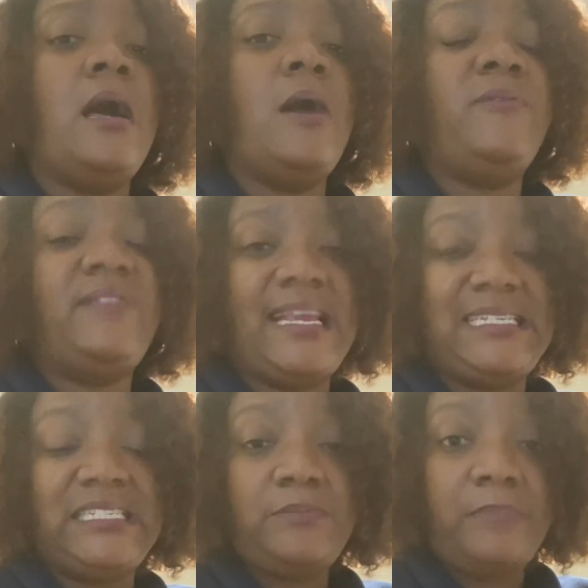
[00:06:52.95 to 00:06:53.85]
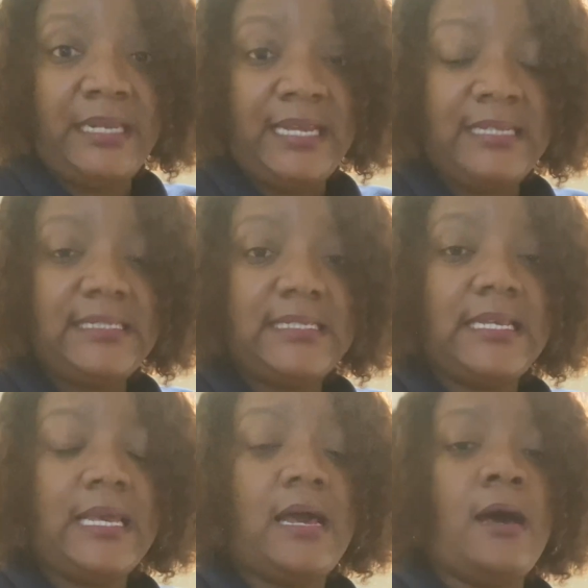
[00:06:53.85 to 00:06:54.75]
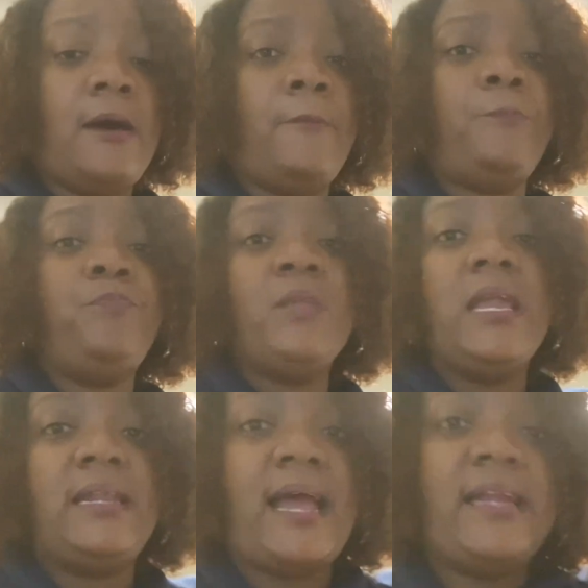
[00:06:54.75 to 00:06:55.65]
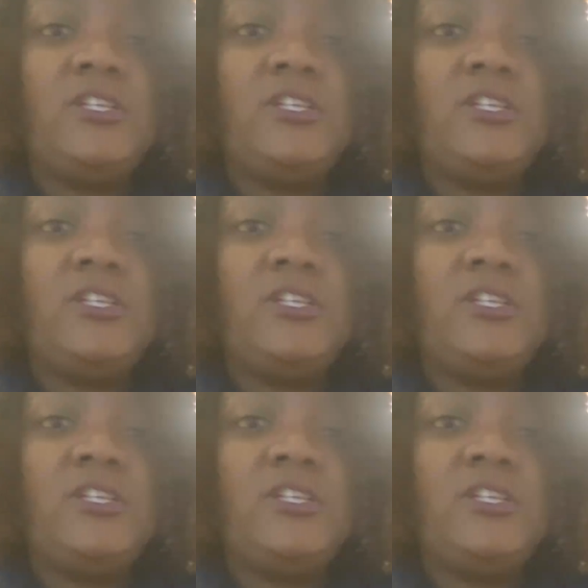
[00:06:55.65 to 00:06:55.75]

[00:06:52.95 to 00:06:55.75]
with a splint. And I can